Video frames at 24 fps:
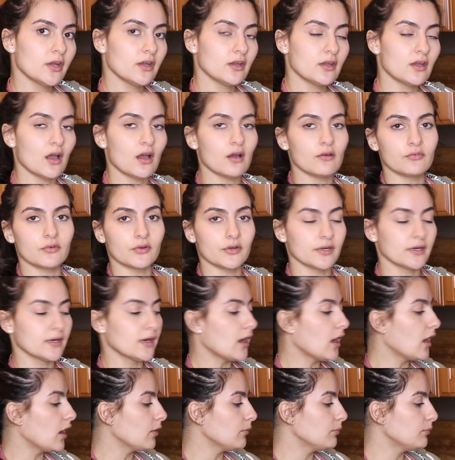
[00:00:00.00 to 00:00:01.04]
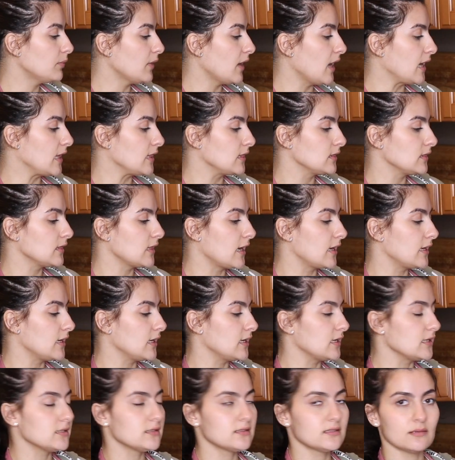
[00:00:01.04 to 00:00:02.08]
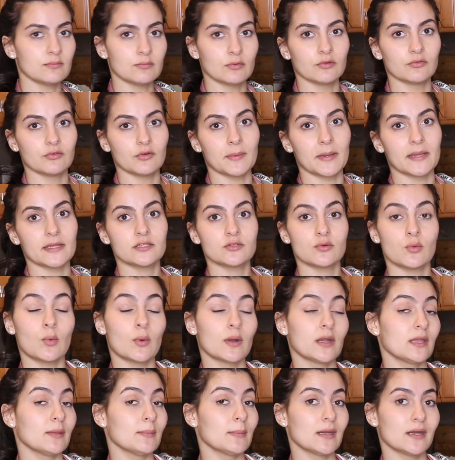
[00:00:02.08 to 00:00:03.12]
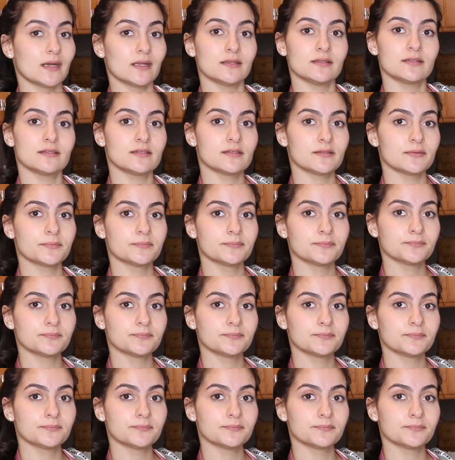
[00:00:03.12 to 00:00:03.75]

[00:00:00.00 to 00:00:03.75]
cover it up, and let it simmer for about 20 minutes.